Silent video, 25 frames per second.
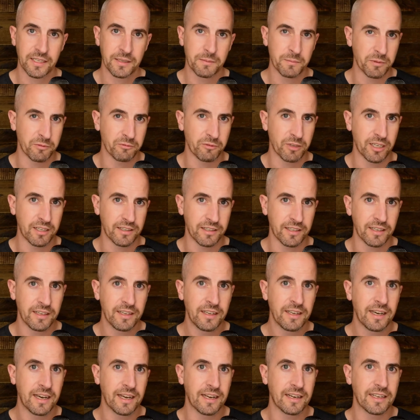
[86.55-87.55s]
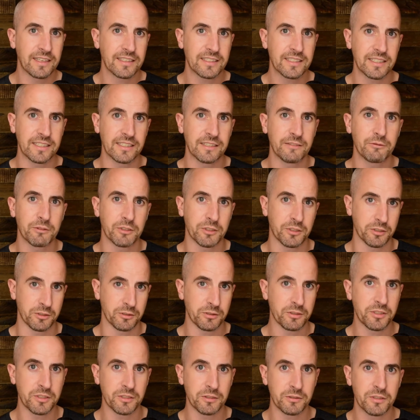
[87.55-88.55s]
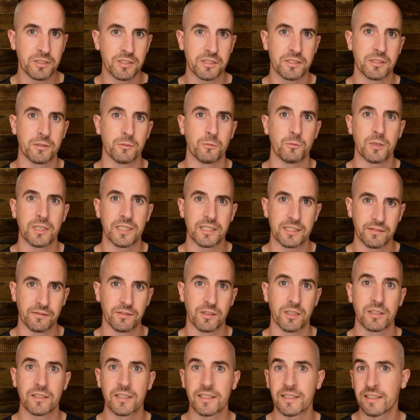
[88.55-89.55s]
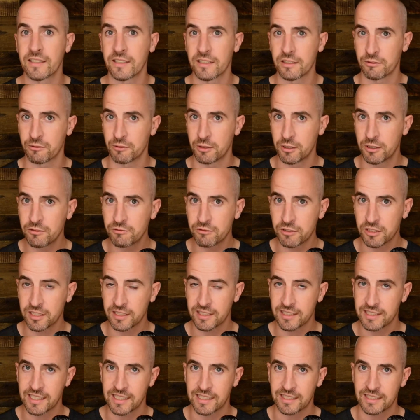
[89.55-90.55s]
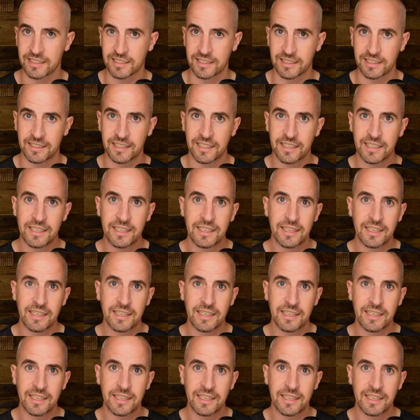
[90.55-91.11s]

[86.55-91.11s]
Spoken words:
but rather I'd like to introduce you to some ways of looking at your own running technique